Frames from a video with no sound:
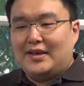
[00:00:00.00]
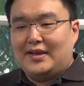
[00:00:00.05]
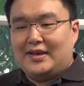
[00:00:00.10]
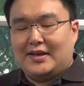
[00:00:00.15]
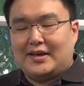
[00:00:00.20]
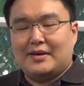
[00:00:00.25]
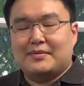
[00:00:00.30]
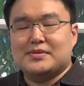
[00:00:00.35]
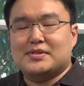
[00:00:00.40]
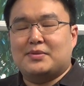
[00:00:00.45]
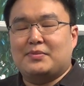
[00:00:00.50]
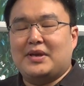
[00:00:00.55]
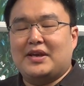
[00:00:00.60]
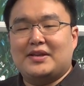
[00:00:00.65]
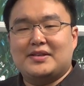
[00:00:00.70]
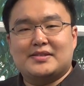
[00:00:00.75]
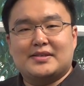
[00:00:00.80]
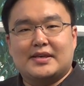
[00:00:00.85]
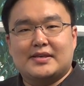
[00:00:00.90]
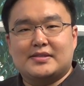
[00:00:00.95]
he comes to me and
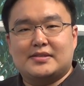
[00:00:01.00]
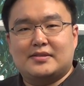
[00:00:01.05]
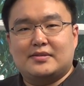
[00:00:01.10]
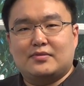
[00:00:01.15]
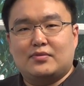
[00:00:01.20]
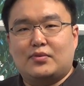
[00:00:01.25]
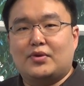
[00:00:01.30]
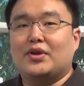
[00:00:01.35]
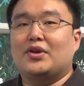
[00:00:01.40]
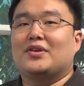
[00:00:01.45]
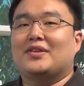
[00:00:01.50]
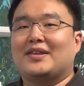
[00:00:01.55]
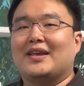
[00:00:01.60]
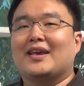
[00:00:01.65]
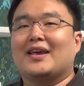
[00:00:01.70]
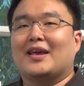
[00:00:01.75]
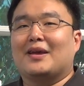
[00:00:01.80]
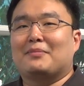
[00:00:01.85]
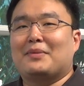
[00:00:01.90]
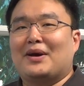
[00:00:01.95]
he says, "What are you
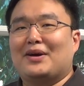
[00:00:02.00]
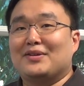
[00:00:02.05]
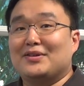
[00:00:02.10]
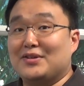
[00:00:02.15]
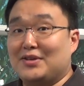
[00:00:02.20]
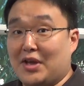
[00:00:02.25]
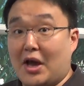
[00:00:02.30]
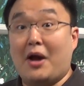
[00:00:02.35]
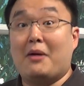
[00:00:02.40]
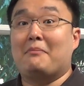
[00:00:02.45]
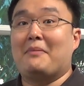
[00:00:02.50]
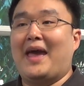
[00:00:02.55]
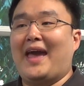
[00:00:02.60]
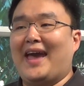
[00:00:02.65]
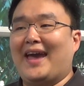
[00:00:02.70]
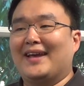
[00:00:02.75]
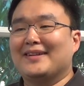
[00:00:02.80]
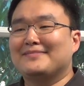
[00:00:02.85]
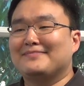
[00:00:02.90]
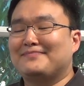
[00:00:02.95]
thinking about, young
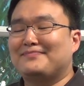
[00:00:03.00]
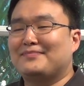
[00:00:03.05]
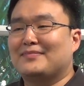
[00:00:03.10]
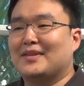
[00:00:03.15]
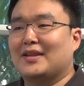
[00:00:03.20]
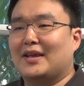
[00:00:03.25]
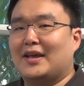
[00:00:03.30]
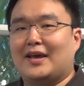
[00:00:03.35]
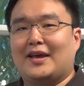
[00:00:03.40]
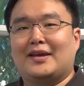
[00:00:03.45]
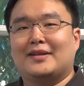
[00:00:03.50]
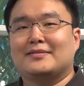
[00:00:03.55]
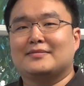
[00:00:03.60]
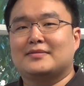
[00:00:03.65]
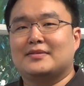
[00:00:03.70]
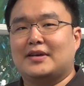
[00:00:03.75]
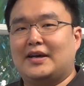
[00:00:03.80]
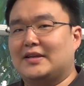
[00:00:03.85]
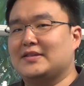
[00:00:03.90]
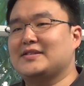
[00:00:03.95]
man?" And
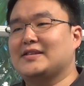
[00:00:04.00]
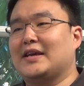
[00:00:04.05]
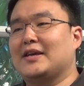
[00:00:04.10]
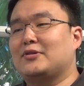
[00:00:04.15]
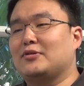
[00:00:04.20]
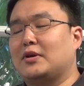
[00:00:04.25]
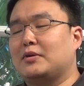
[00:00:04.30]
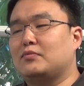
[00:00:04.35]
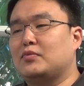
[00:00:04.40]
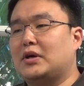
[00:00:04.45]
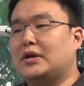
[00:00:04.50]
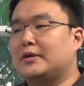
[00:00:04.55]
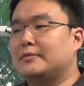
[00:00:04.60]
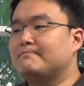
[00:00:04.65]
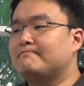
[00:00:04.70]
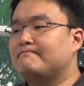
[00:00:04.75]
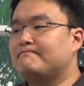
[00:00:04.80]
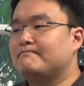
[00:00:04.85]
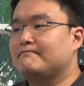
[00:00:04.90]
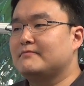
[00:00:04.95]
I say to him,
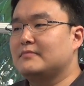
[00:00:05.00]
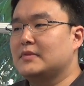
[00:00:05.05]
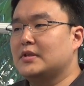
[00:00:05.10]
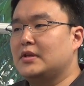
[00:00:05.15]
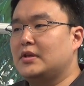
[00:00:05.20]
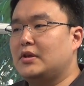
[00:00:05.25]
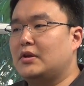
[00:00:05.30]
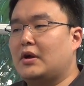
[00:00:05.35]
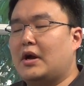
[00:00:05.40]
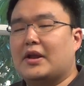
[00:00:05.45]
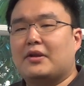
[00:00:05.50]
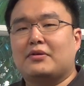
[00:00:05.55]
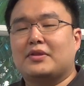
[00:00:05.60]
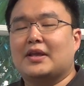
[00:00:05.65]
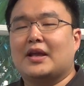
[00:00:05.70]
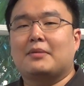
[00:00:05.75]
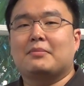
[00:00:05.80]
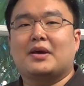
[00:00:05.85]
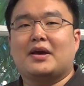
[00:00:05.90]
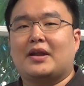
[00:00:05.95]
"Well, I don't
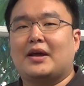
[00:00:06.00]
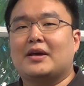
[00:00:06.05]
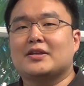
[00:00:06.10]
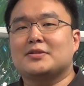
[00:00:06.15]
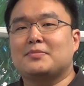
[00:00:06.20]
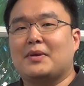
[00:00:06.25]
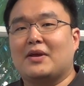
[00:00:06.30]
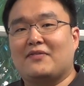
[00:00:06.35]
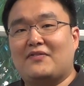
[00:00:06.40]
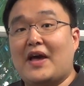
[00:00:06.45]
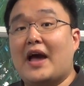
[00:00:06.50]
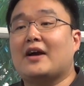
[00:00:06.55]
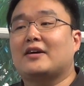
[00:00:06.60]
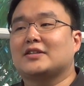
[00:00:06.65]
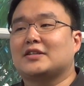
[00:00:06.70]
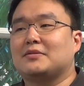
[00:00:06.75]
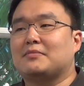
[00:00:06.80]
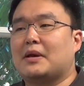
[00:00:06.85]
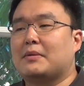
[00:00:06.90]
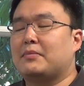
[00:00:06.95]
think I'm cut out to be a
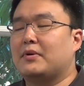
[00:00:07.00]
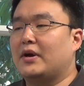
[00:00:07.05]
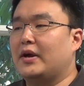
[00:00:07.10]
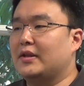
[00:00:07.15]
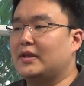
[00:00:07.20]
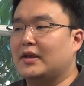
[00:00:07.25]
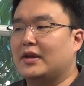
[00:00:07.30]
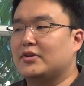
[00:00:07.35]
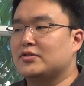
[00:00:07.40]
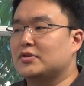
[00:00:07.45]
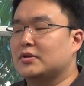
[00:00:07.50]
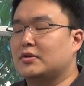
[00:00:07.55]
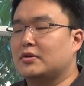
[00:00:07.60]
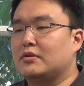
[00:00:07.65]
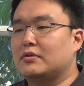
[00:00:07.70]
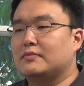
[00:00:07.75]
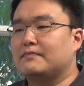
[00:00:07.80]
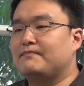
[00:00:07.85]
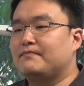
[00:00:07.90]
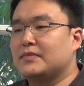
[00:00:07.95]
faculty member. I think I should
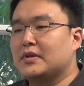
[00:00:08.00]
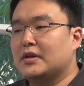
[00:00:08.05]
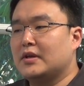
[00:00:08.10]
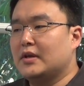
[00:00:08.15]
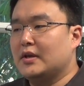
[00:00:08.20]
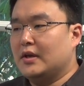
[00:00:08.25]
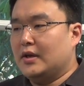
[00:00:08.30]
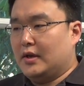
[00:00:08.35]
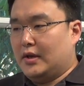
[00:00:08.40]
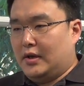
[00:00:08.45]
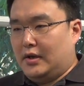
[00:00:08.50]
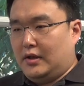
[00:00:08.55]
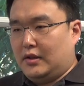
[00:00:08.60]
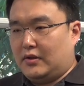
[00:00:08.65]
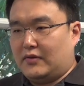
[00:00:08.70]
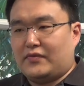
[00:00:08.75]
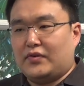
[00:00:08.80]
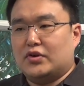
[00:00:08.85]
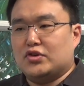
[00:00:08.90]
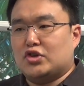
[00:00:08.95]
go
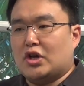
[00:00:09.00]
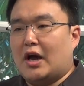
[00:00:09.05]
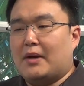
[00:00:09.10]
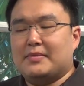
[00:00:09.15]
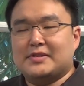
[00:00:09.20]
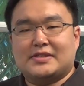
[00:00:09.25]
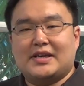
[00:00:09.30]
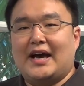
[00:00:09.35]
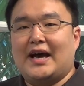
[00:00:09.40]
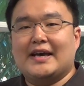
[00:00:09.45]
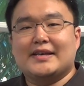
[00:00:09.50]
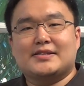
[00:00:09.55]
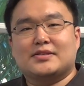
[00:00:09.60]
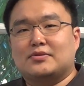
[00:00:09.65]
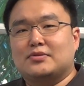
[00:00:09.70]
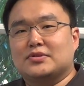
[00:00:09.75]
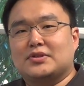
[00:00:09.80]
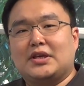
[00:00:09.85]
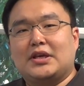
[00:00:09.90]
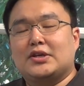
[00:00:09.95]
look for a job as a high
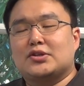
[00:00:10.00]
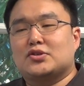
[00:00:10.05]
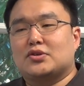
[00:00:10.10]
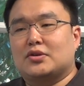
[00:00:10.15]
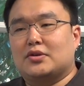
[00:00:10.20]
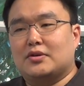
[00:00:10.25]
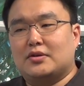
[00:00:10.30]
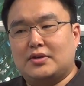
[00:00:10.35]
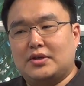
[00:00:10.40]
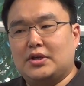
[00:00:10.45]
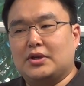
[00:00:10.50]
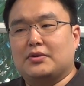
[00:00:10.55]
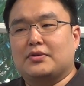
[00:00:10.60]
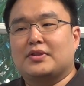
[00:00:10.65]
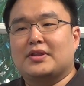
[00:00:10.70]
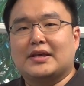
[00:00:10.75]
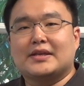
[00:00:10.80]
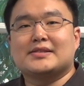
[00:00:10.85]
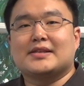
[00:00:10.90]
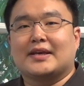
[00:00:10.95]
school teacher,
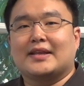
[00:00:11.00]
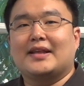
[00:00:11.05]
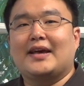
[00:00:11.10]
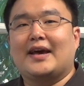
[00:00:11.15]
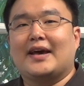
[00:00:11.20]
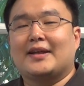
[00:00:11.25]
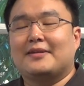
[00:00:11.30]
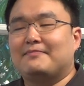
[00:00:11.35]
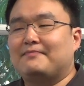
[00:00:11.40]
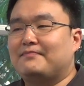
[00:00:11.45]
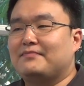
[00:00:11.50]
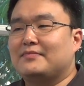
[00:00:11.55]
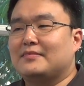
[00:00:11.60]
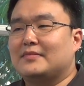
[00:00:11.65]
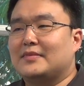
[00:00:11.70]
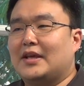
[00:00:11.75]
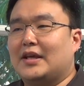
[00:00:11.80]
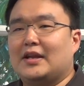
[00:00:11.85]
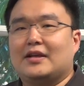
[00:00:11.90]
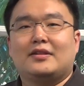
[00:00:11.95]
things like that."
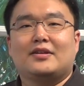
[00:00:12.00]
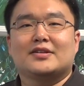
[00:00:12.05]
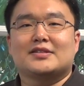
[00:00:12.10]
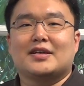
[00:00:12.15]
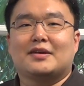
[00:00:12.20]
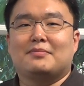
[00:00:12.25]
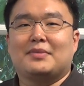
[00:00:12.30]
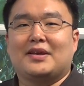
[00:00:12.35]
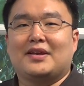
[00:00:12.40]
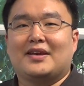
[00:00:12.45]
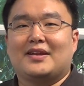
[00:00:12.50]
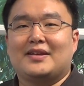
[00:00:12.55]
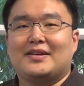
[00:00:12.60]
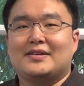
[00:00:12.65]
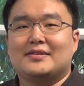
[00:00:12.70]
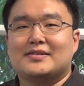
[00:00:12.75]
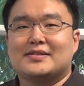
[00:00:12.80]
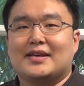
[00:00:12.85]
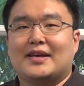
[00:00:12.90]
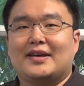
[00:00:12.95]
And he looked at me and
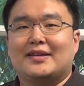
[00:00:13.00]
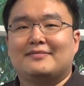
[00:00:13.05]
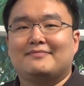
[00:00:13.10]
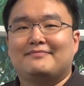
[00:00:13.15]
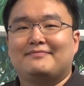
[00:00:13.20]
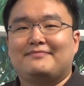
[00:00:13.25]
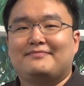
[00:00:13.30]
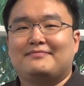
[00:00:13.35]
he said,